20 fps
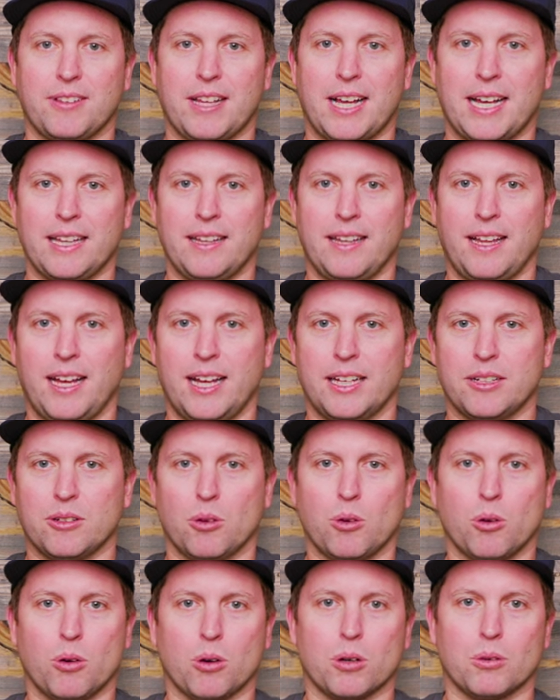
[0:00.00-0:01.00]
fly line
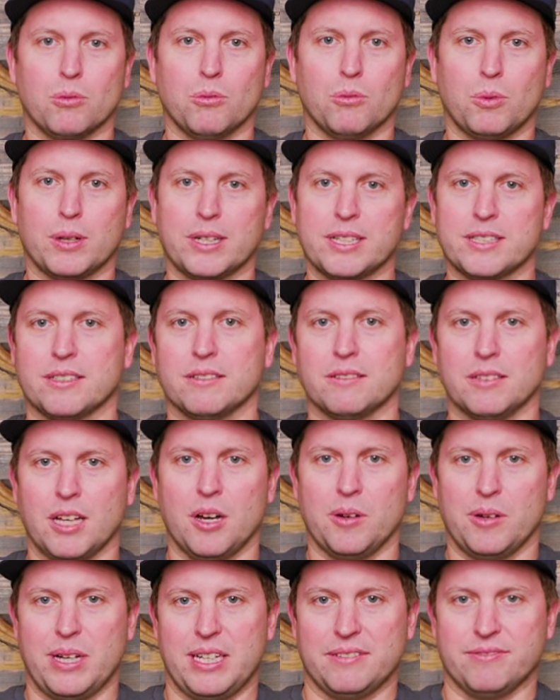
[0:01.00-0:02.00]
or what is a
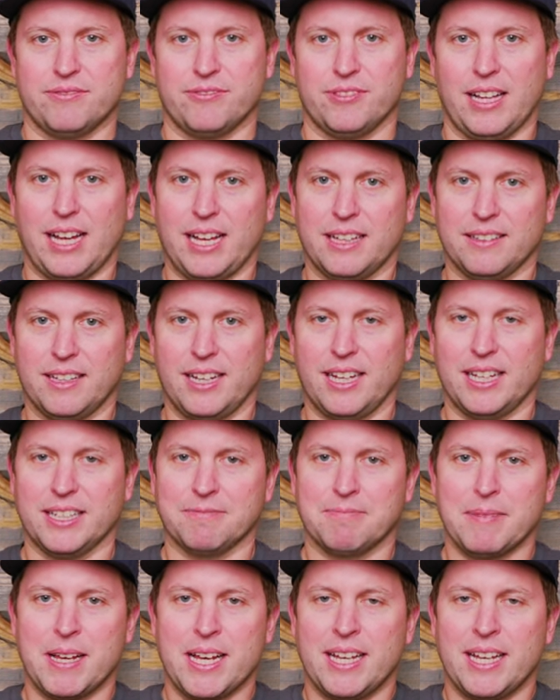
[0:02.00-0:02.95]
low-end fly line?